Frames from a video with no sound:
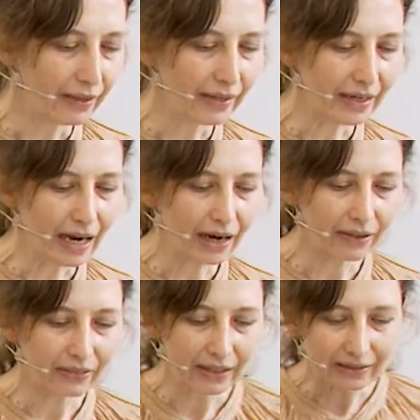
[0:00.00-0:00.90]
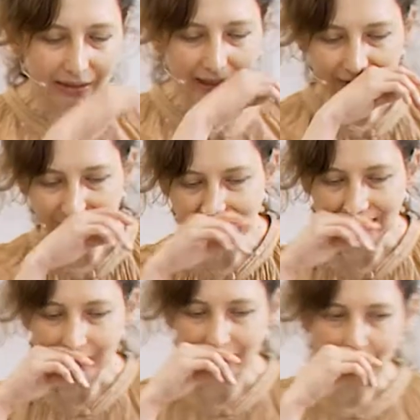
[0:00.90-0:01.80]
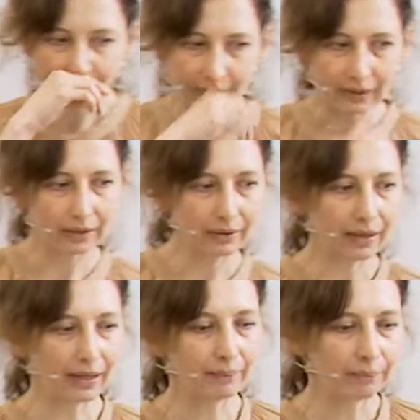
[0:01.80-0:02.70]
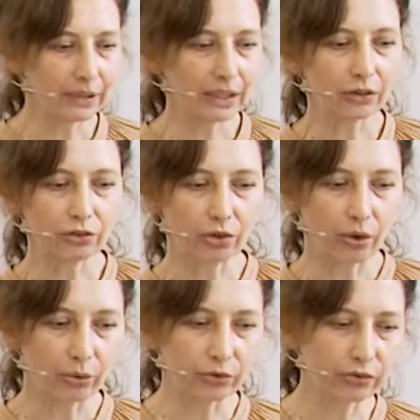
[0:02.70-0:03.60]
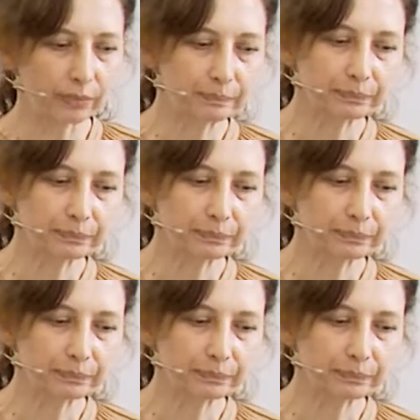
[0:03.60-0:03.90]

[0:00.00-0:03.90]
that as the example here shows,